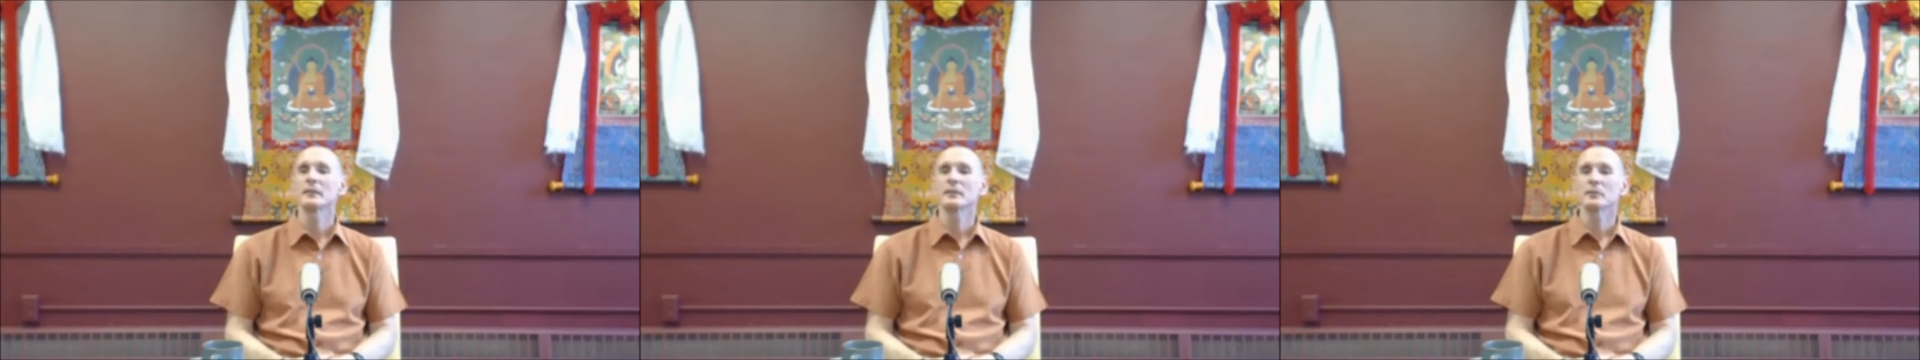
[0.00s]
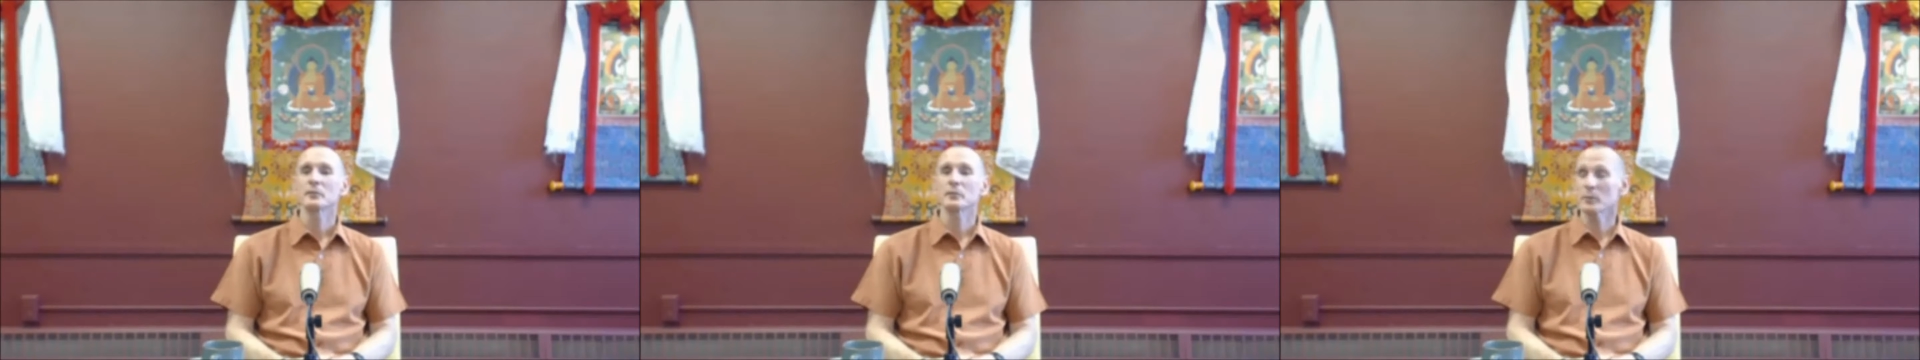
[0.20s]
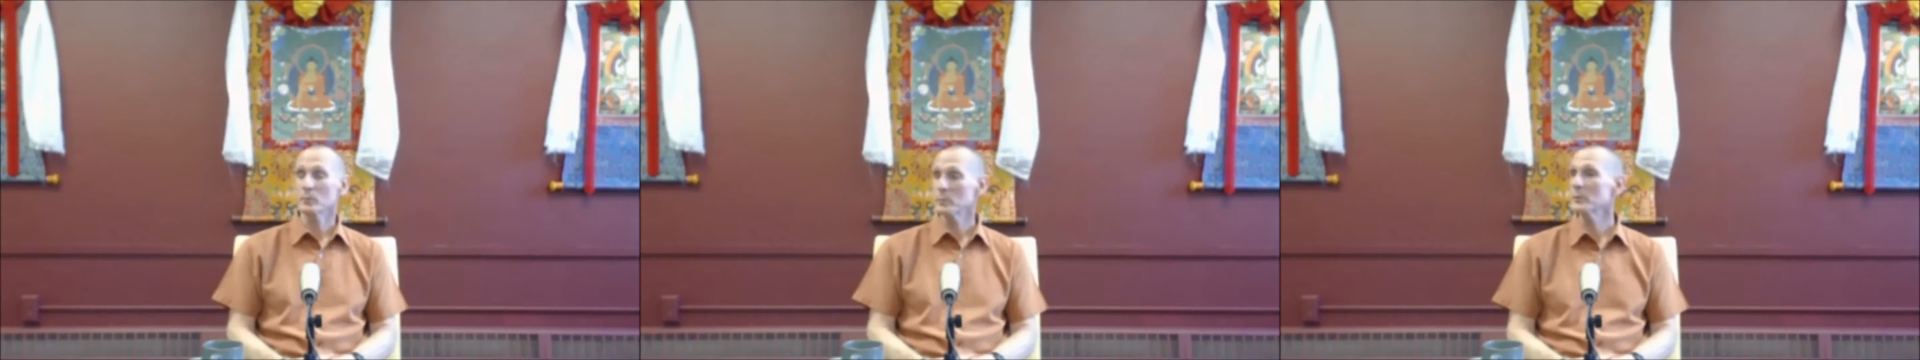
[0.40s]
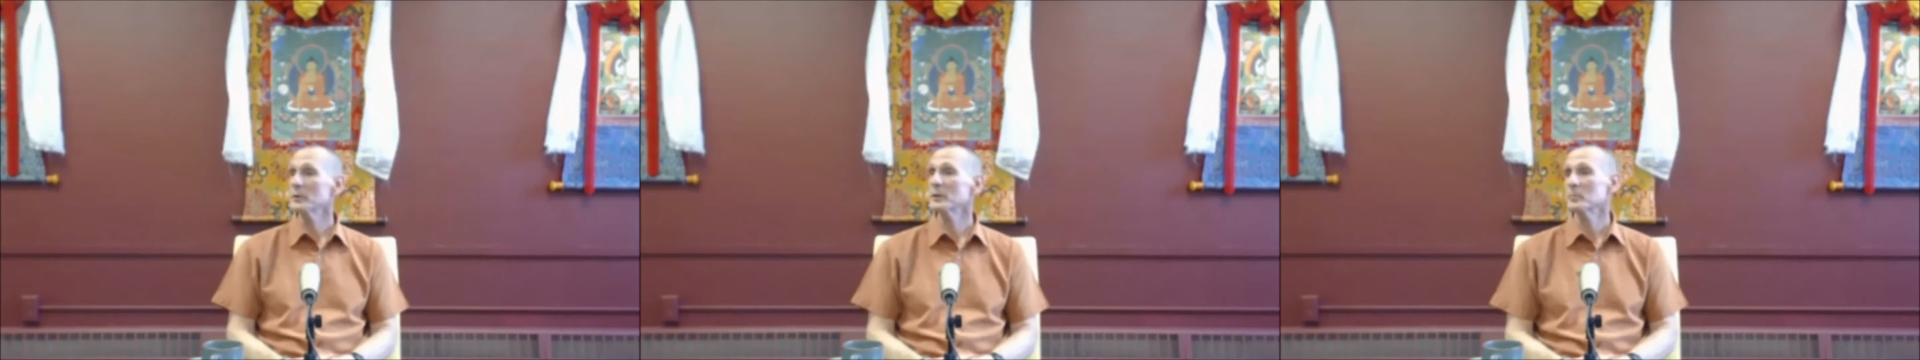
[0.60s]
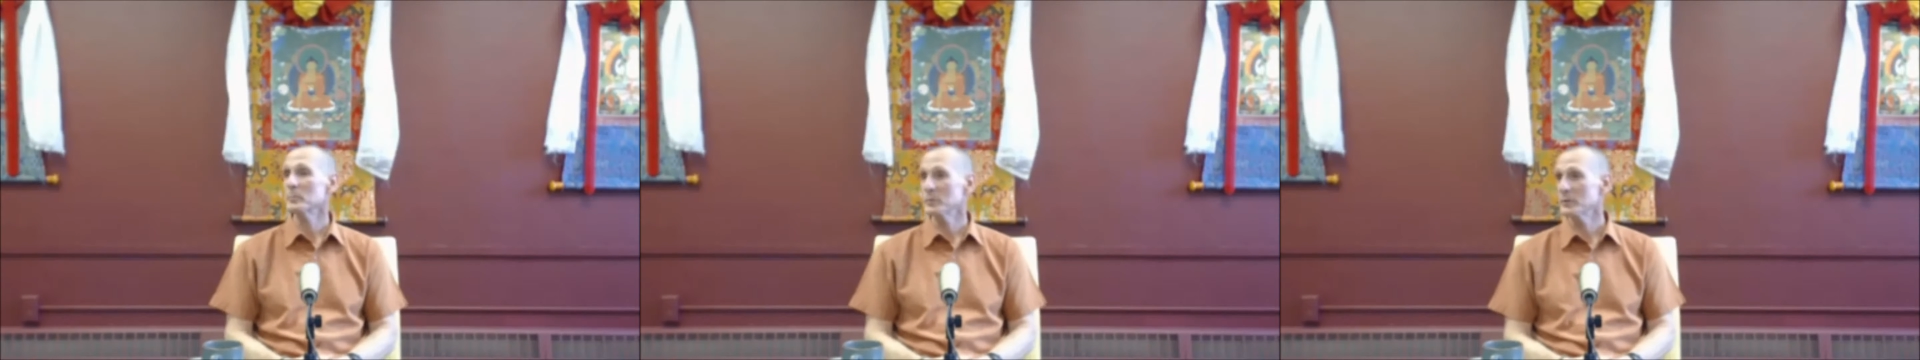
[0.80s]
So a really
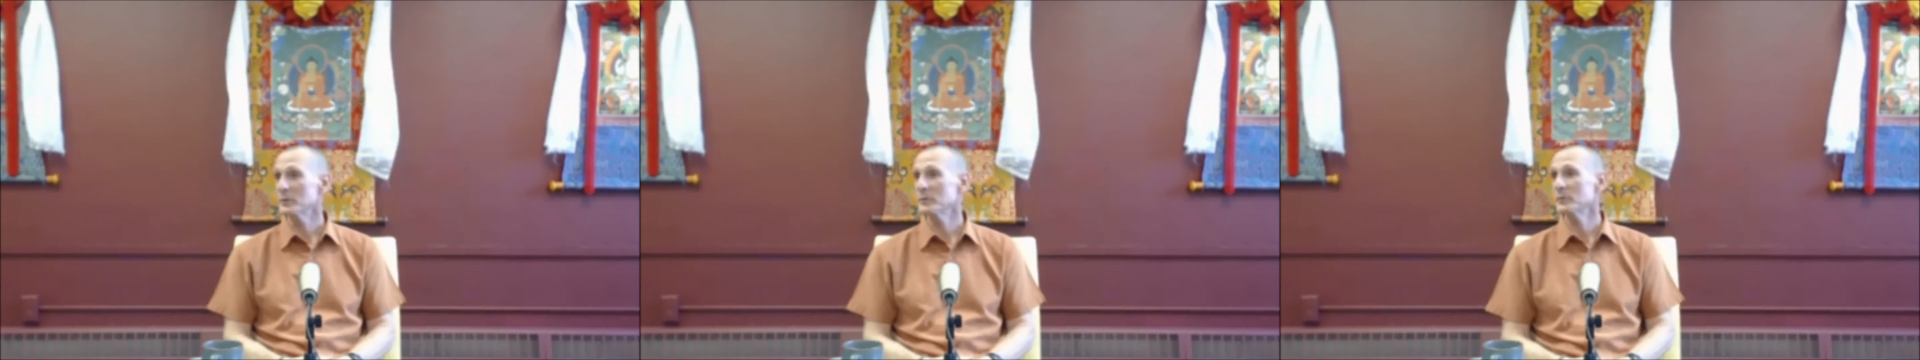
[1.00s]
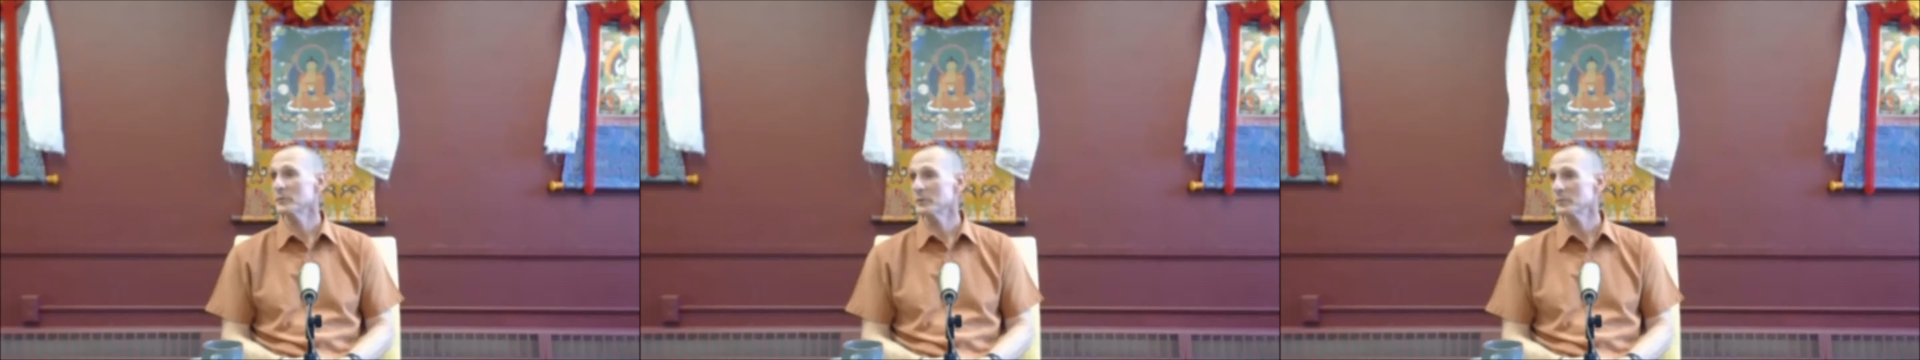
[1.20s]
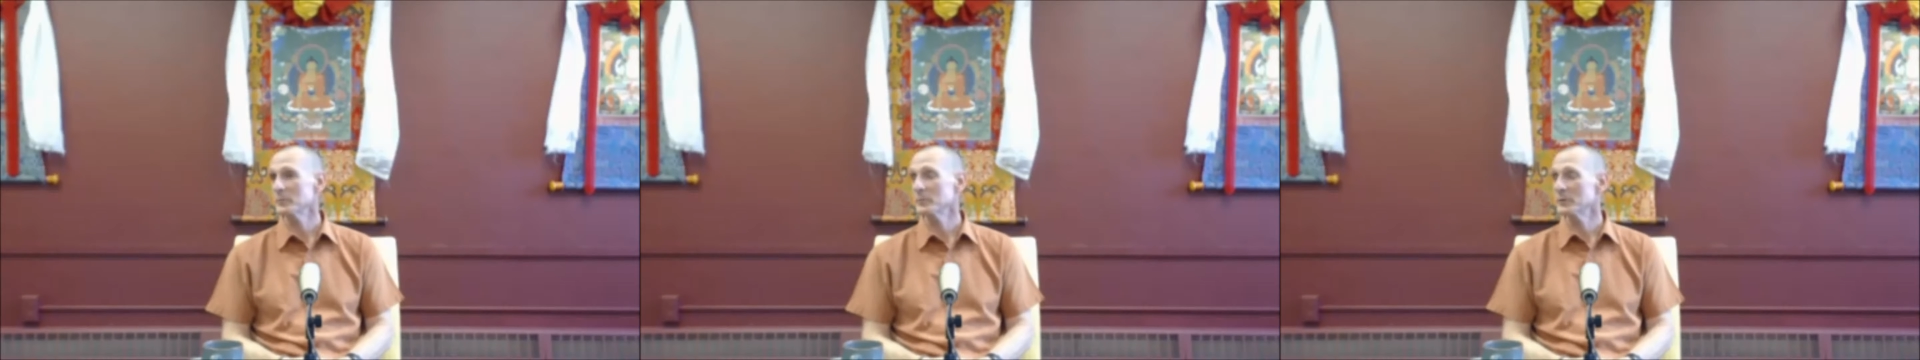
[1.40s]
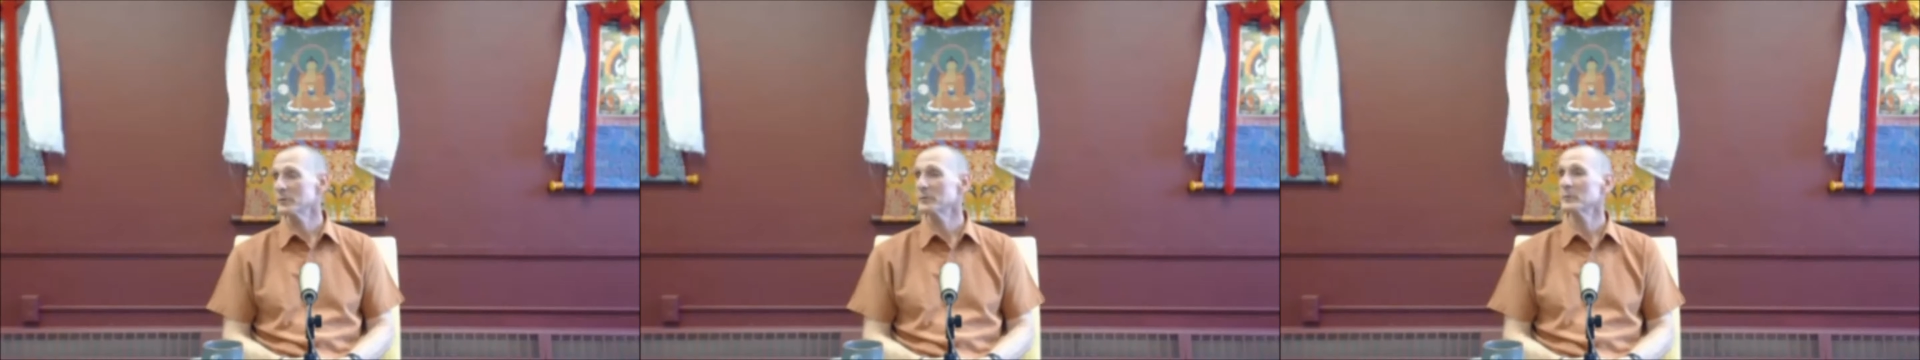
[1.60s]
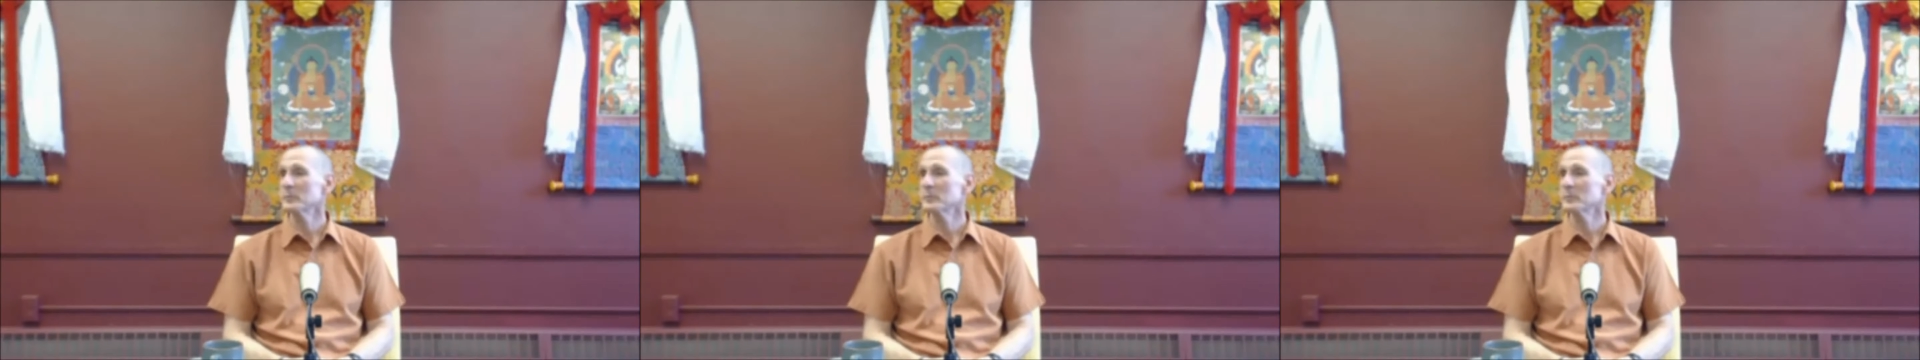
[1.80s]
beautiful, beautiful